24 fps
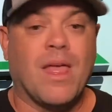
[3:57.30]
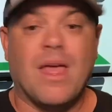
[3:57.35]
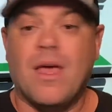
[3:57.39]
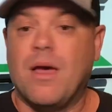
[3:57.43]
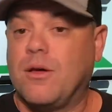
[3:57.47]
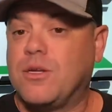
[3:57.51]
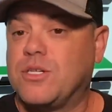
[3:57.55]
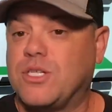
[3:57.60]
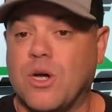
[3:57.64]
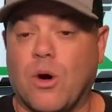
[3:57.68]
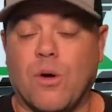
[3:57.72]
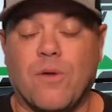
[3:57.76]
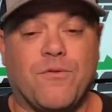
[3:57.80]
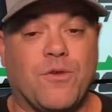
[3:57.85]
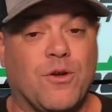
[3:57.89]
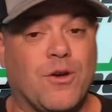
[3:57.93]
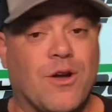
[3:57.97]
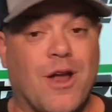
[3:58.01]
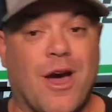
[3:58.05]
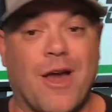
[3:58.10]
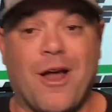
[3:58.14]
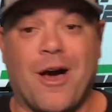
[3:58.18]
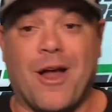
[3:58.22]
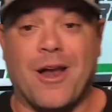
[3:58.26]
So if you're
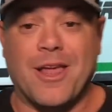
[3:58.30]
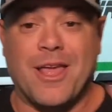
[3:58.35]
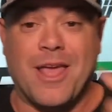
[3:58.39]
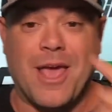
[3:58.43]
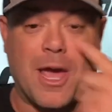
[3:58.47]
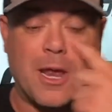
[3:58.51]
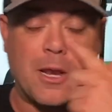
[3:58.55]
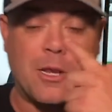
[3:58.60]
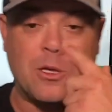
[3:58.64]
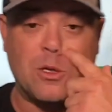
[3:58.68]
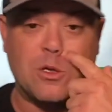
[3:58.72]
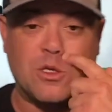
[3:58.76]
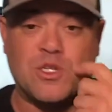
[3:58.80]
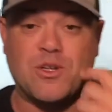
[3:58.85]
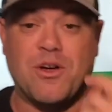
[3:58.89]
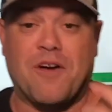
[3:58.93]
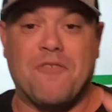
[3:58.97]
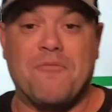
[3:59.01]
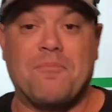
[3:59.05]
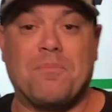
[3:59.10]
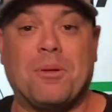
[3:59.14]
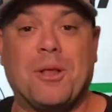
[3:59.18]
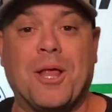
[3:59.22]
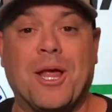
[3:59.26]
not on it yet, you still
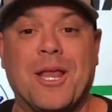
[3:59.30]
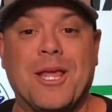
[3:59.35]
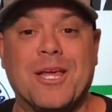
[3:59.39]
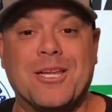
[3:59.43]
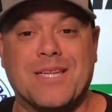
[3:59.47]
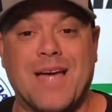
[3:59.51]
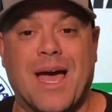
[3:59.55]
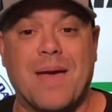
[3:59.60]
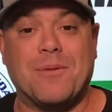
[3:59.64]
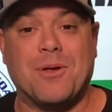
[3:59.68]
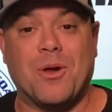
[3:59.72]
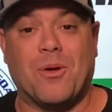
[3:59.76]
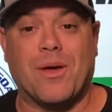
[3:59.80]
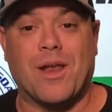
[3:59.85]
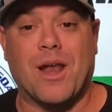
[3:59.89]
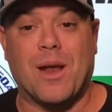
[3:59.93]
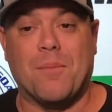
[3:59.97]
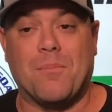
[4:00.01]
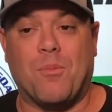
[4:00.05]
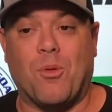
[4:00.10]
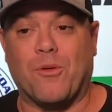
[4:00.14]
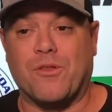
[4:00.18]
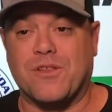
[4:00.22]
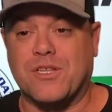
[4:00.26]
have plenty of time to go get on
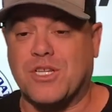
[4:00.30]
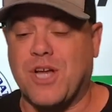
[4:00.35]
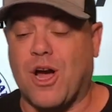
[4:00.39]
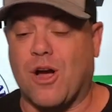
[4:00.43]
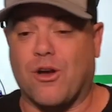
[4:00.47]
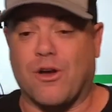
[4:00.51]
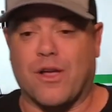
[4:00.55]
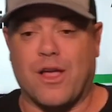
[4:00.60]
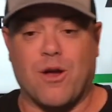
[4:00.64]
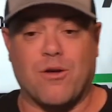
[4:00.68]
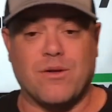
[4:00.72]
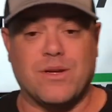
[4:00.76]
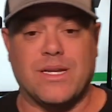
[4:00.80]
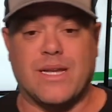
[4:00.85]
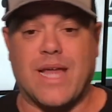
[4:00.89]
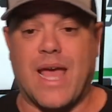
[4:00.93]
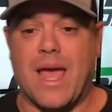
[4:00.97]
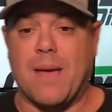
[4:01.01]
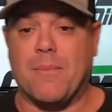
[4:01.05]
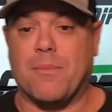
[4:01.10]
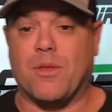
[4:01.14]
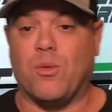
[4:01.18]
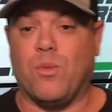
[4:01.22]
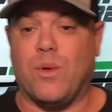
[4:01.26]
board the soccer guaranteed
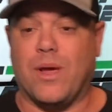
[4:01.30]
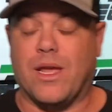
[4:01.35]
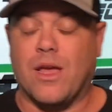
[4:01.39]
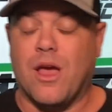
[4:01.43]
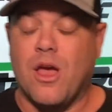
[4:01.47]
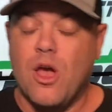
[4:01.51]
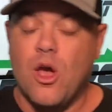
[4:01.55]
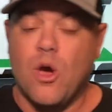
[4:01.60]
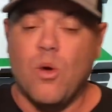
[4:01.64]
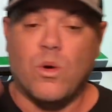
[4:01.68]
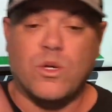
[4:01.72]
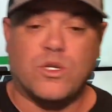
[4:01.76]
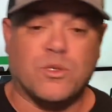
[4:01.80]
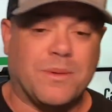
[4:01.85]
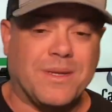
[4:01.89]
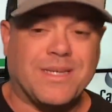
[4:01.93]
game of the week, which will be